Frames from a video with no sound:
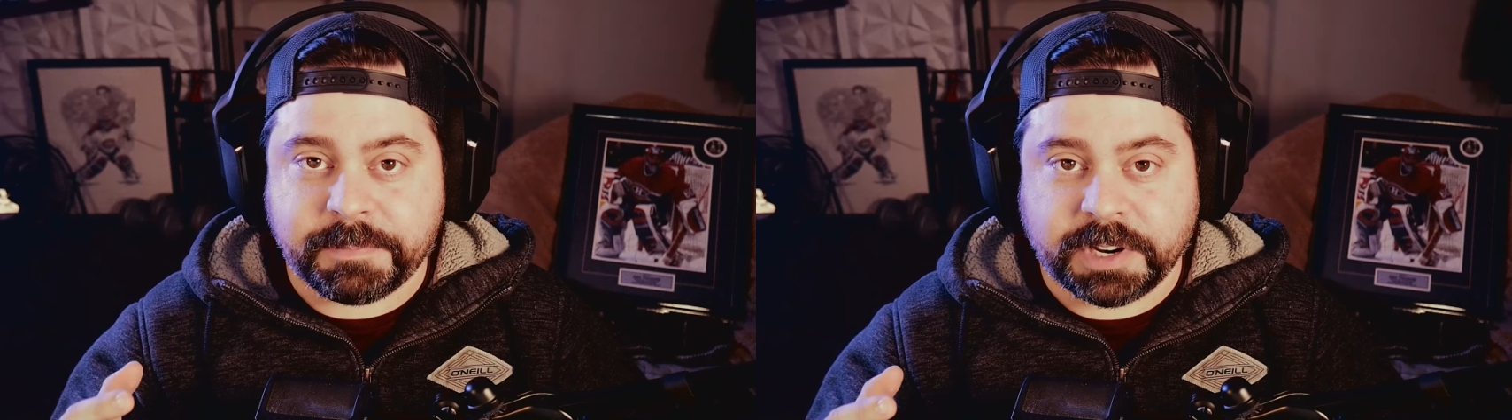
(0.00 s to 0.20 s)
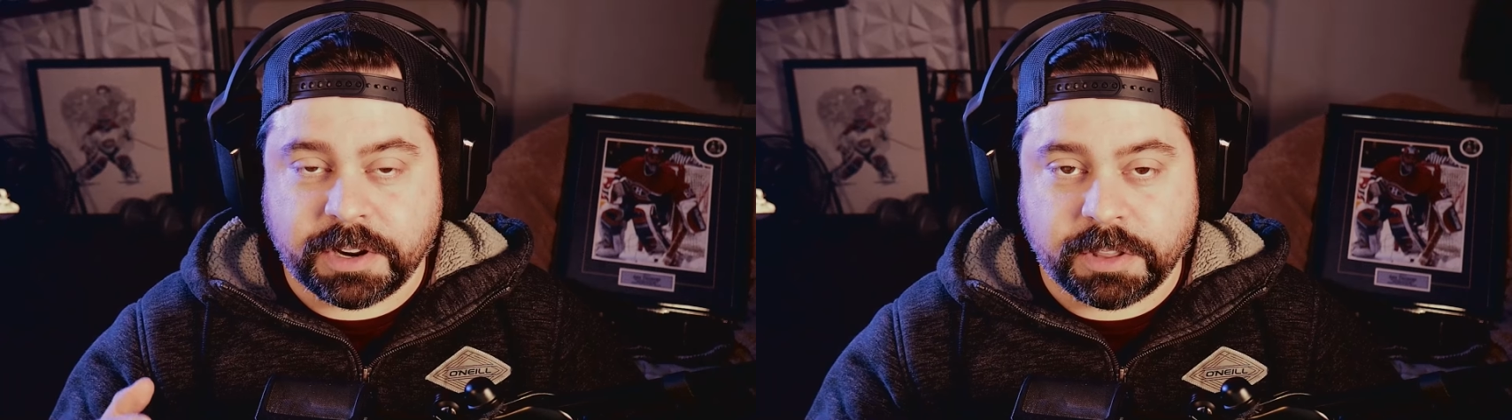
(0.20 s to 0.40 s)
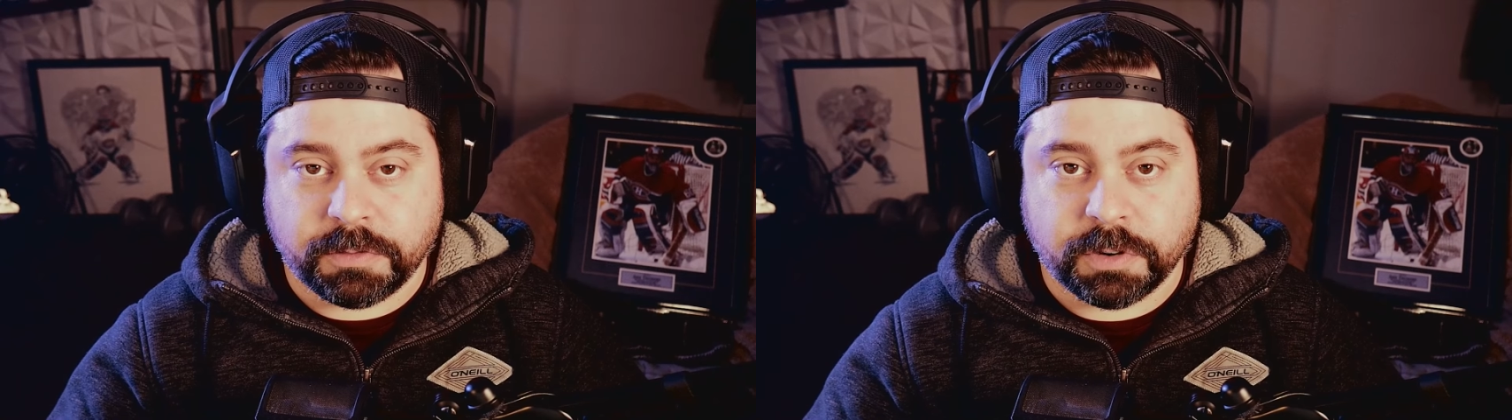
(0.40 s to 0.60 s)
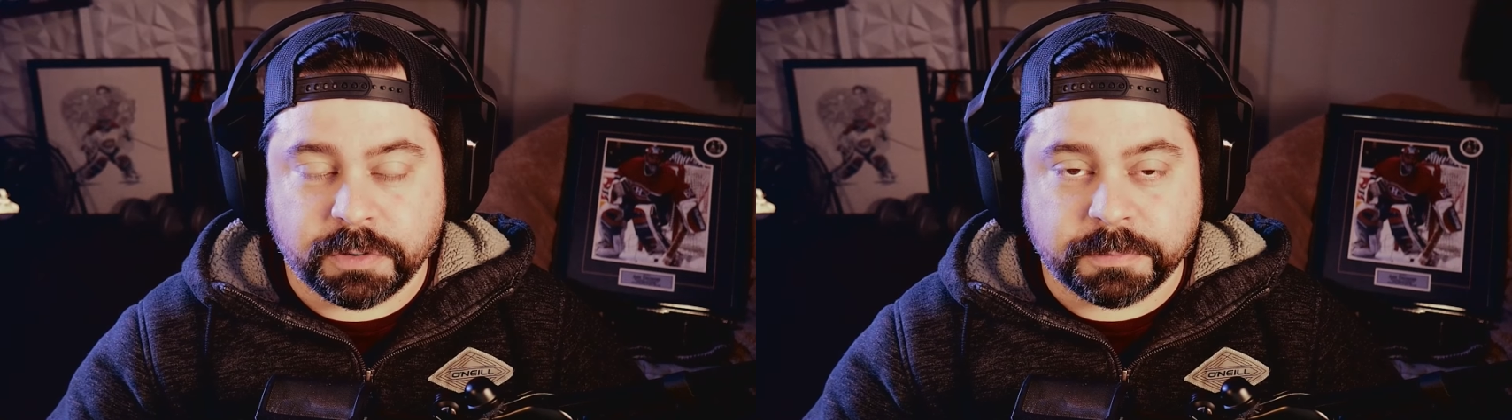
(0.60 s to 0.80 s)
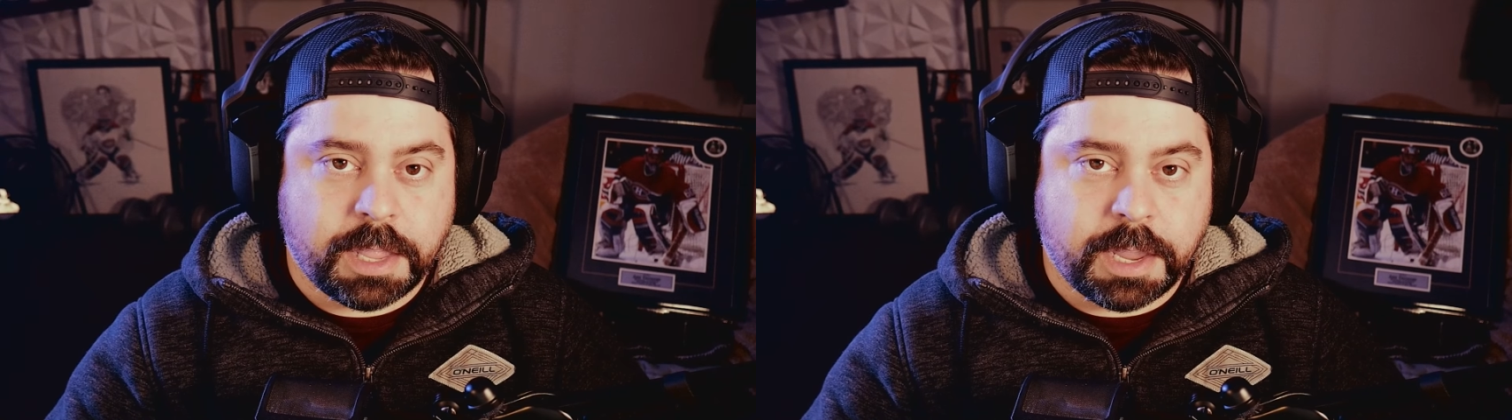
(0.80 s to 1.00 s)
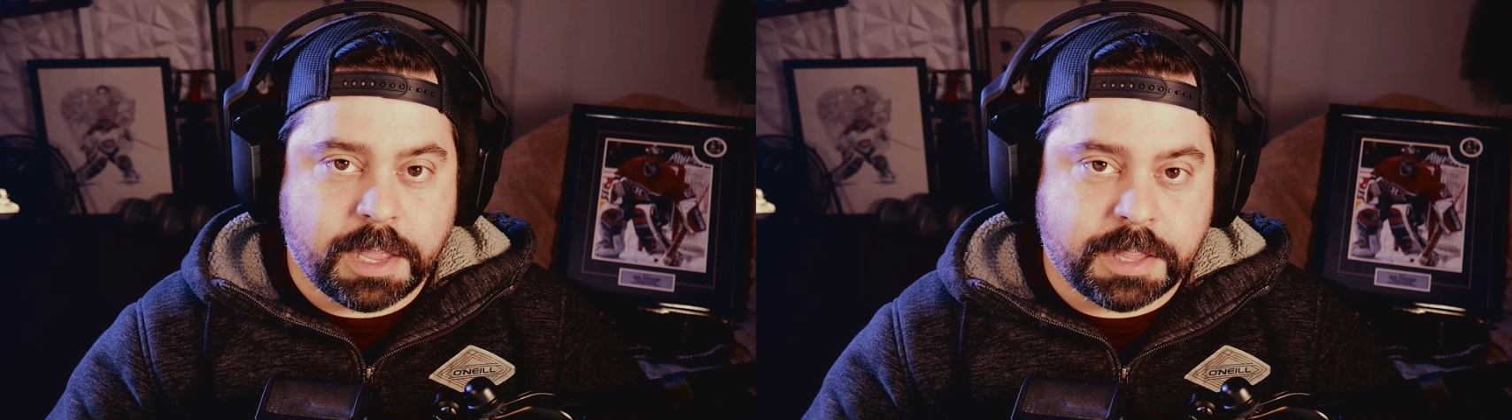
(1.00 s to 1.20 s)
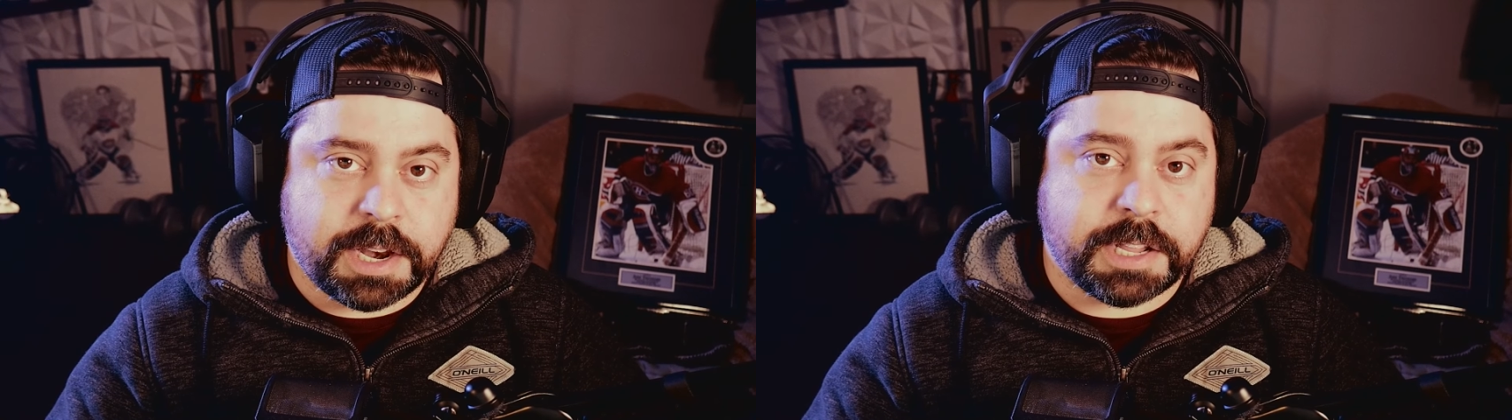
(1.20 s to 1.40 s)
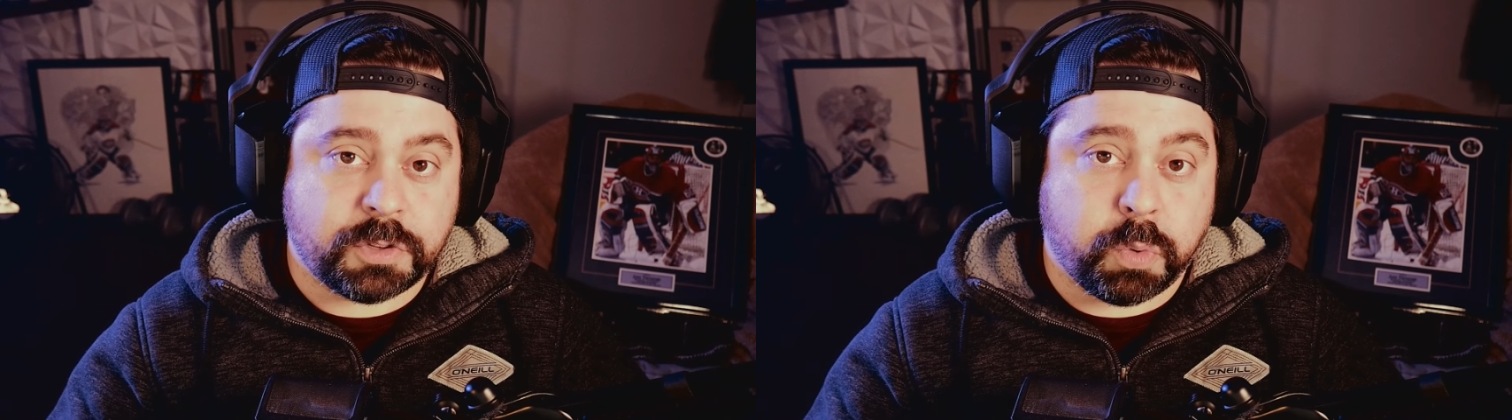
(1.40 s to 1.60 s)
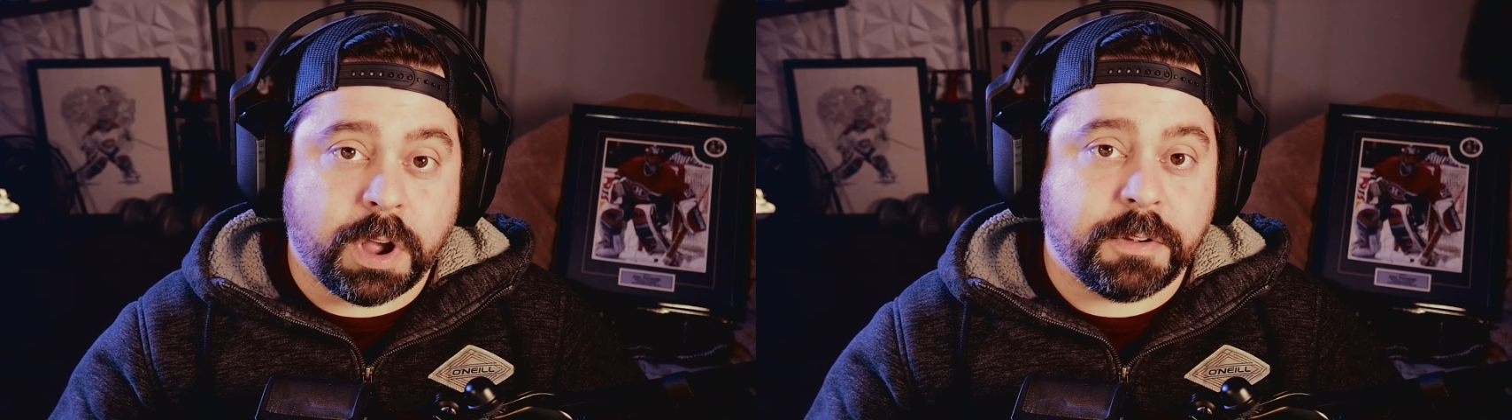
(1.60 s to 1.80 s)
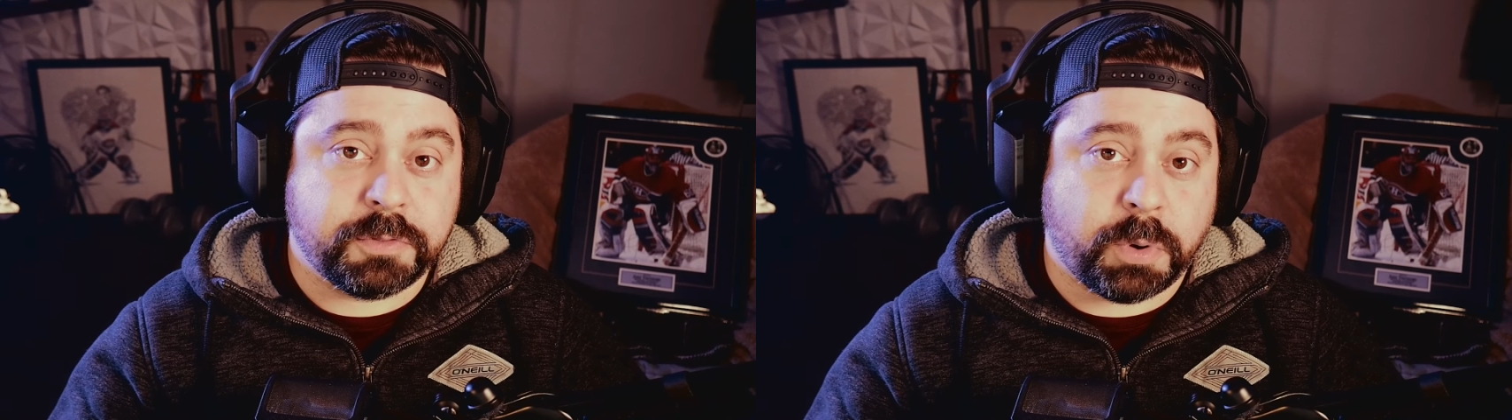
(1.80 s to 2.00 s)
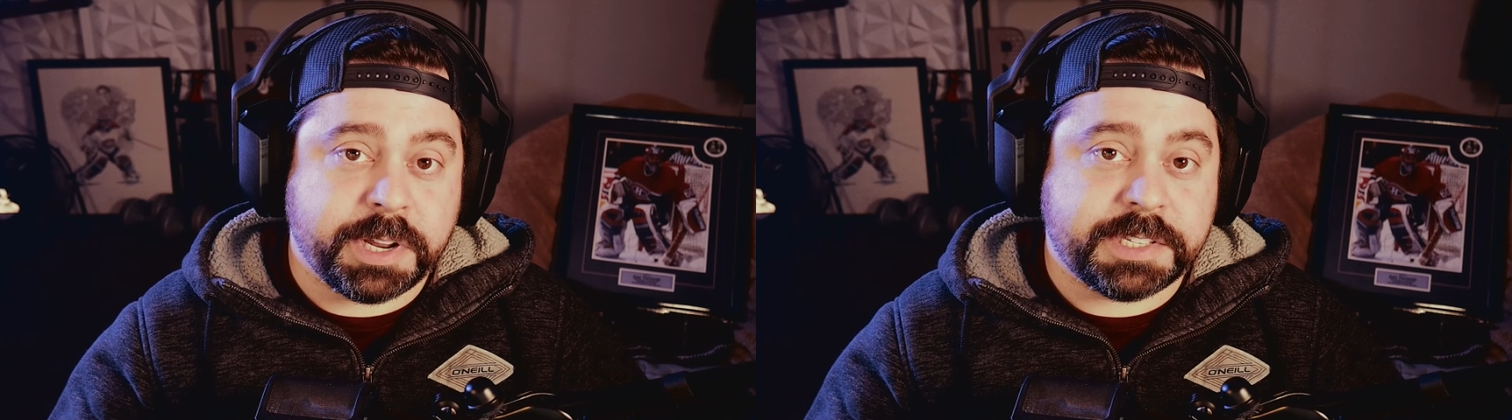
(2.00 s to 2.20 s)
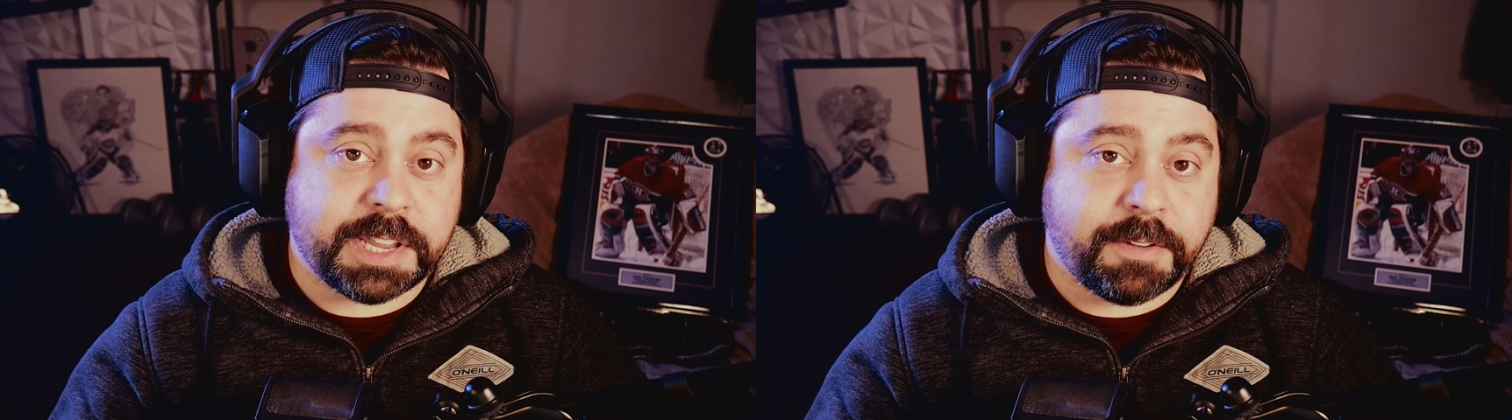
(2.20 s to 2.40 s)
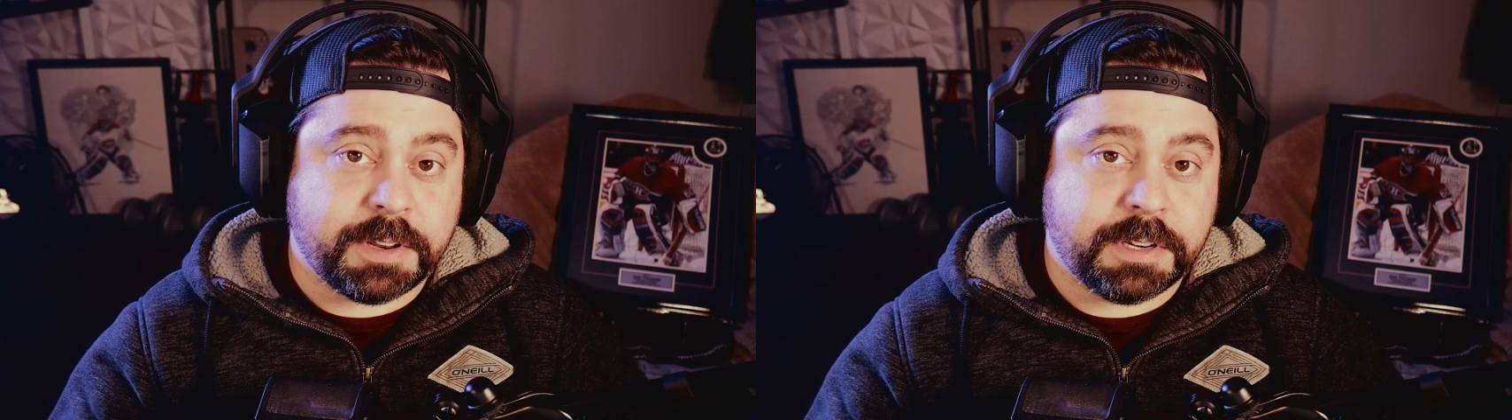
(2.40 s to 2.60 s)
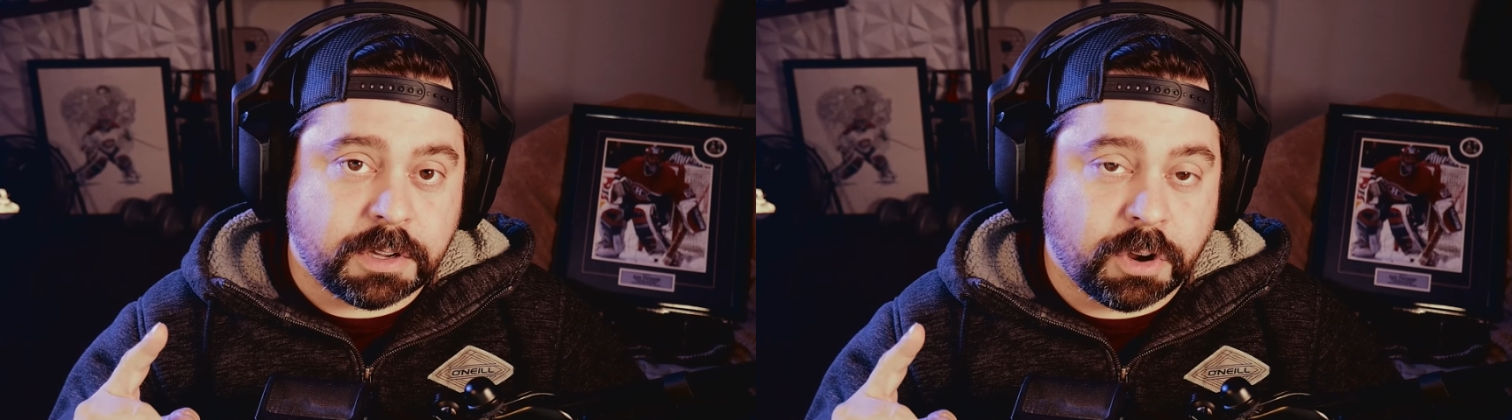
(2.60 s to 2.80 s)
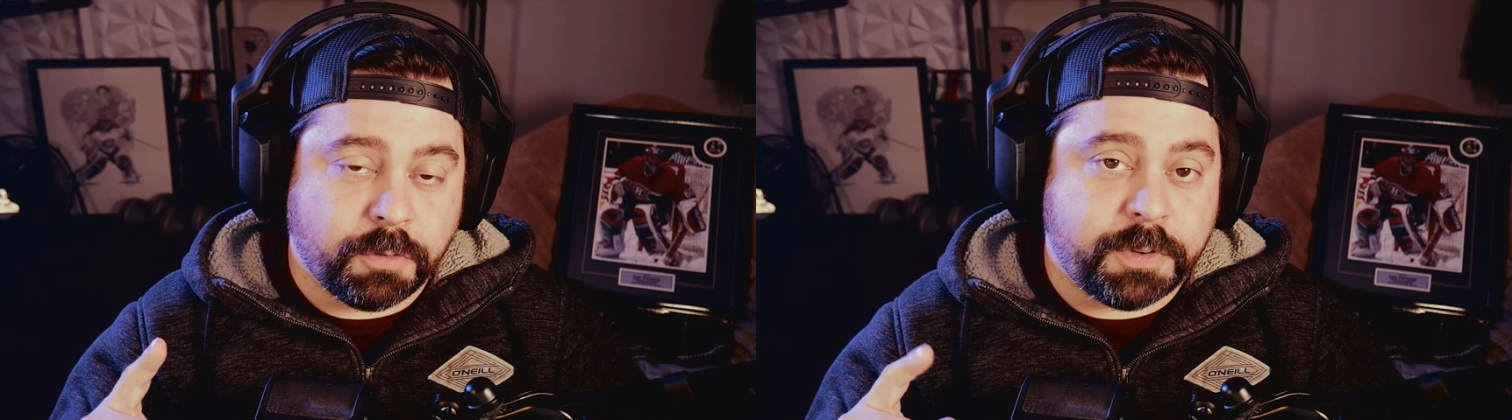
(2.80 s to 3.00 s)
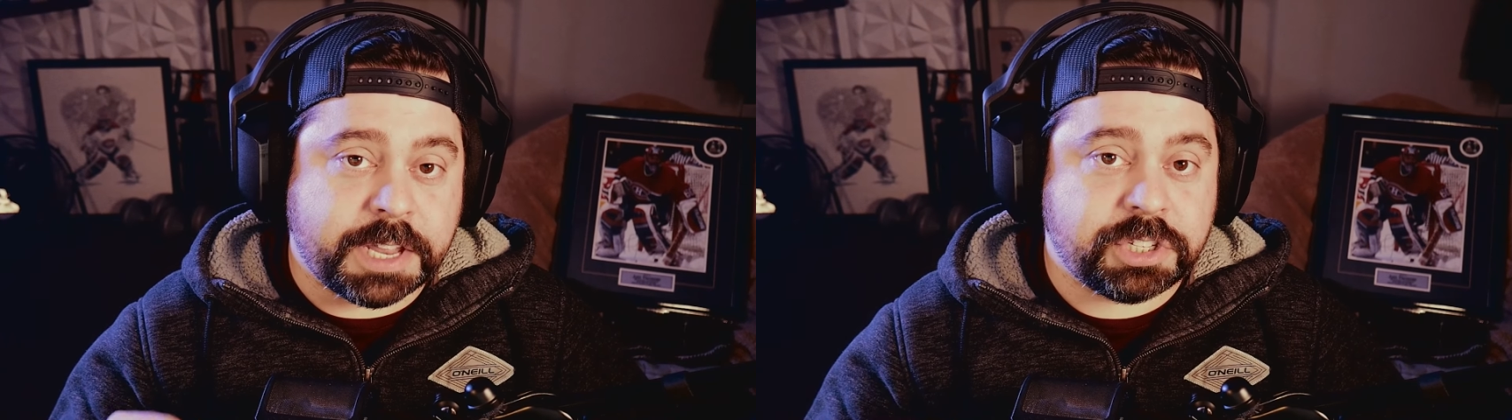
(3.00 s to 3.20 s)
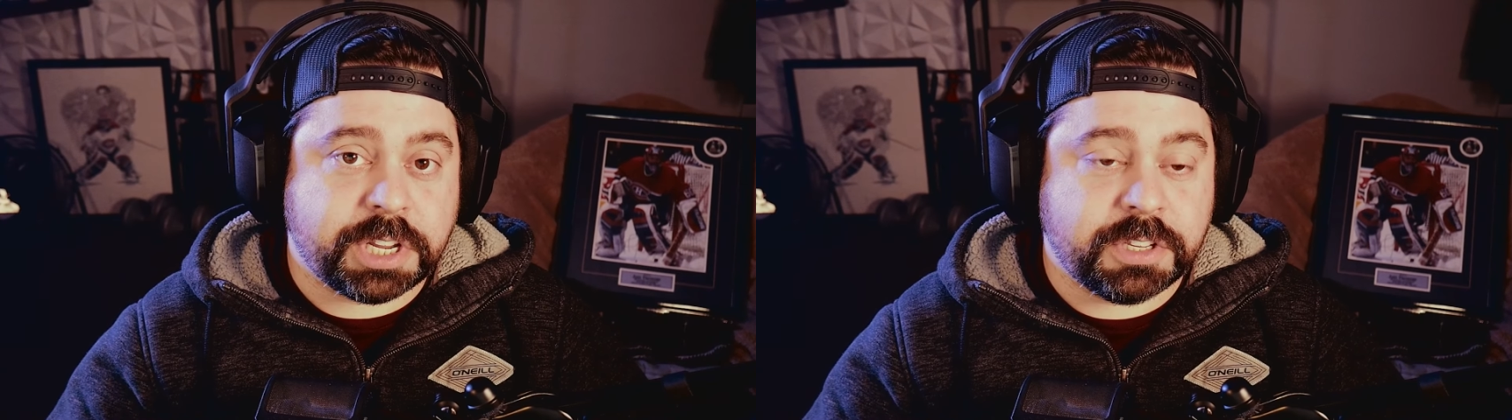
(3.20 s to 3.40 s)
out of the room. And then at 12:27, Ovechkin